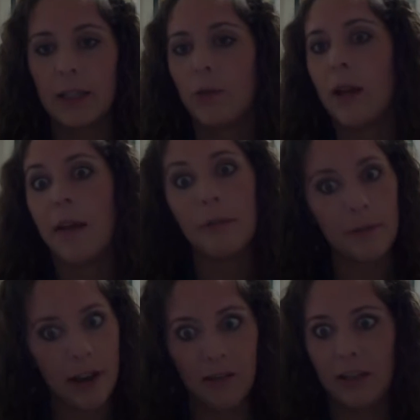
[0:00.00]
to every
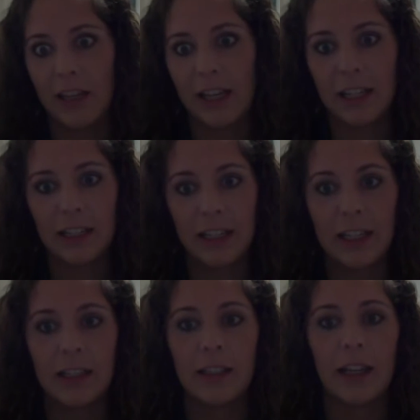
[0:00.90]
vowel that he
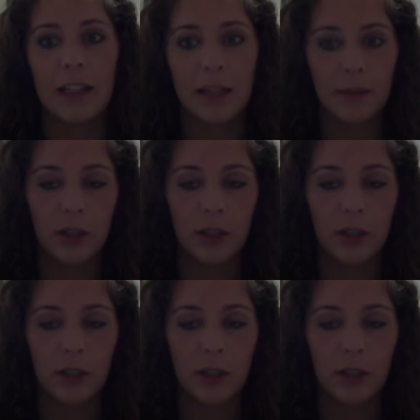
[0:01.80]
sees and attempts